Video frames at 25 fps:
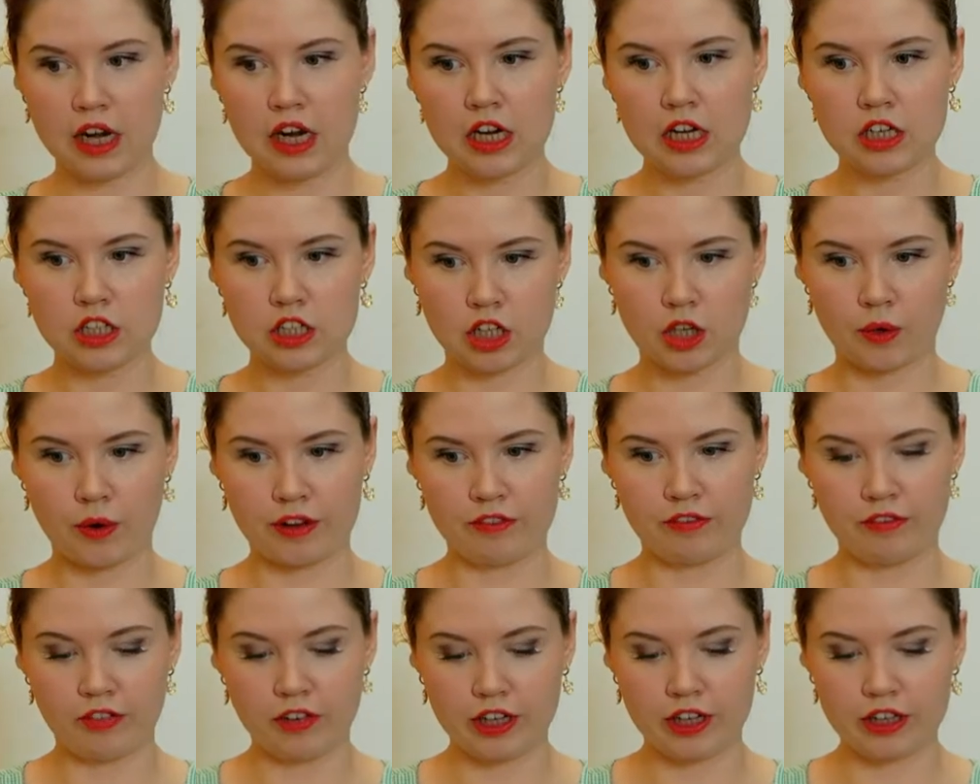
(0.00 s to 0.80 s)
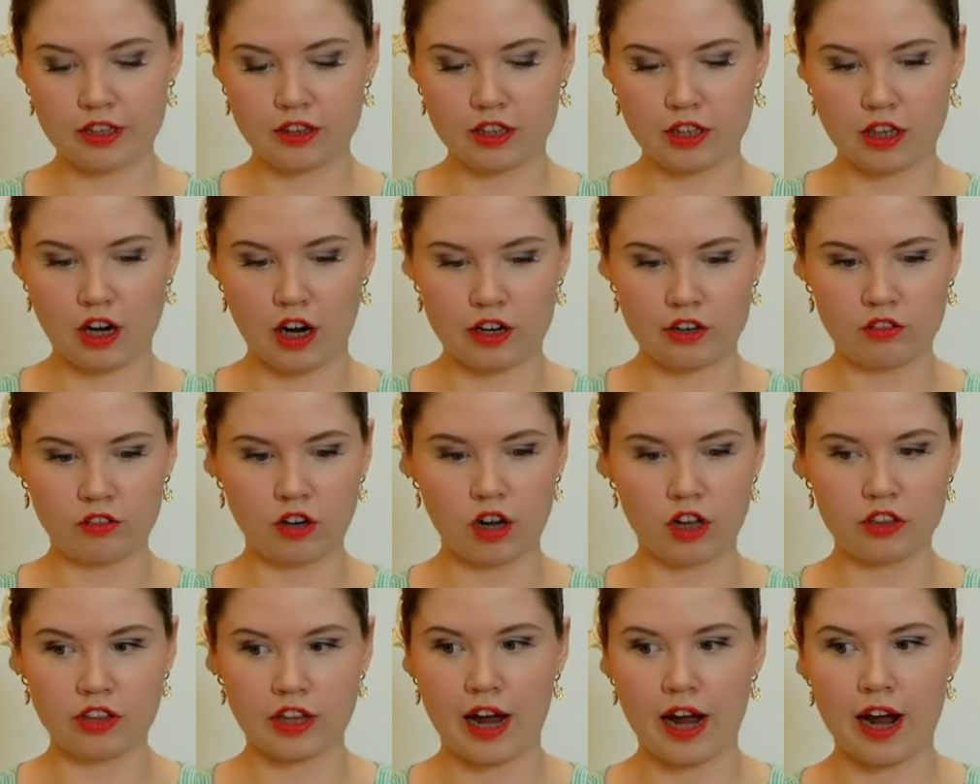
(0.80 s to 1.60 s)
So I figured that I'd
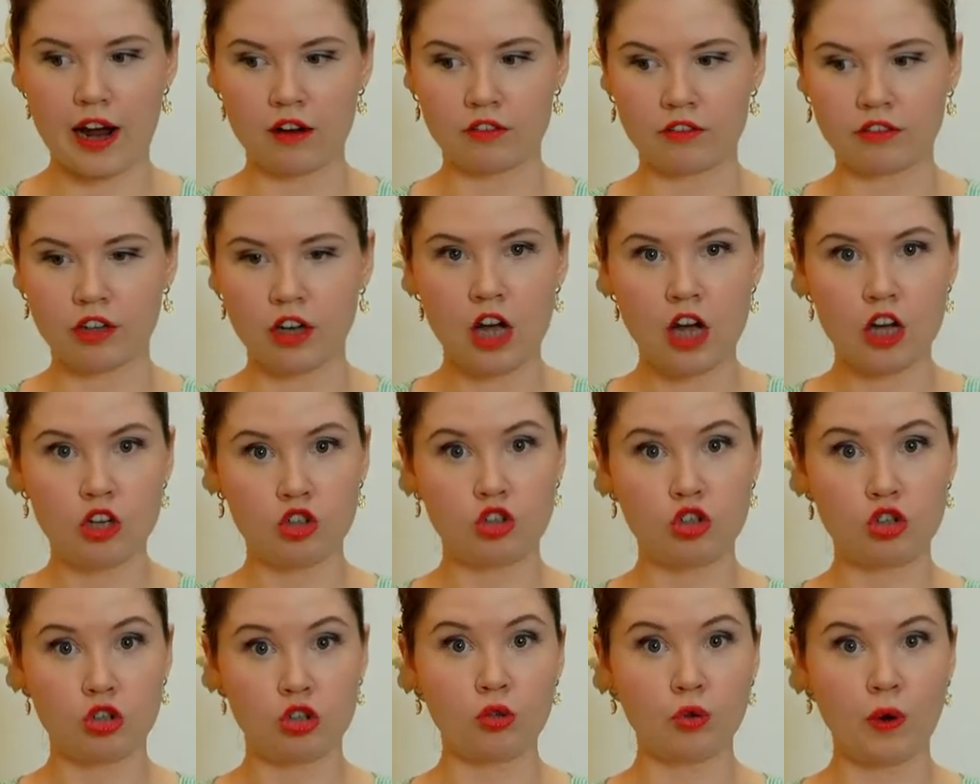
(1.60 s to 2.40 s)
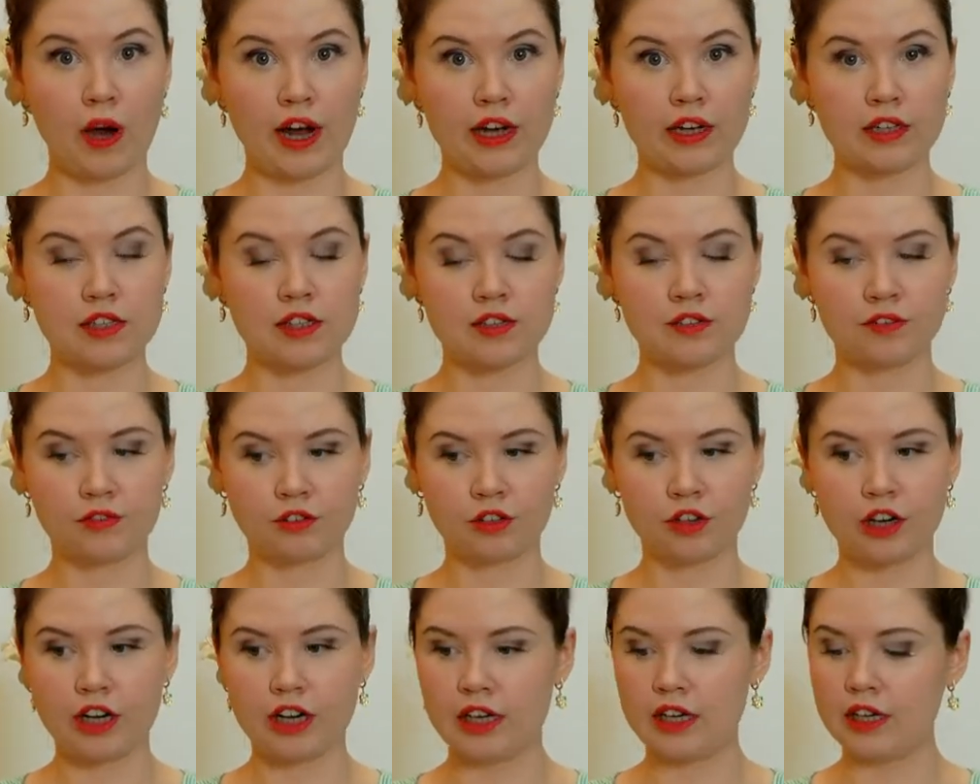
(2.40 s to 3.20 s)
rather have two hands
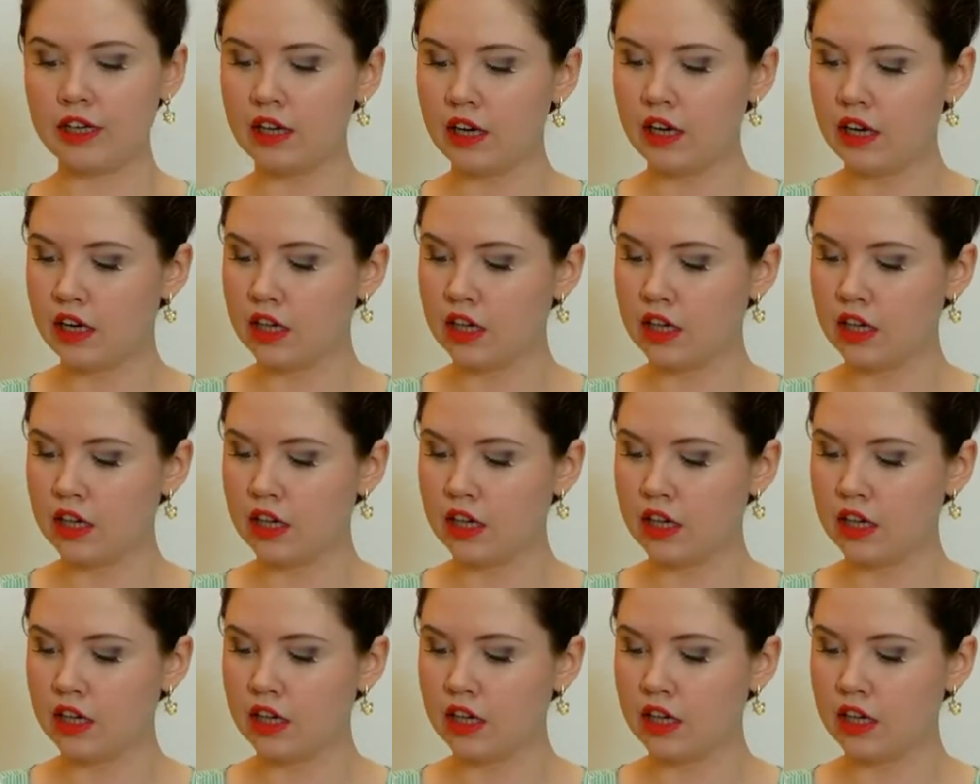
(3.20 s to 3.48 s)
free,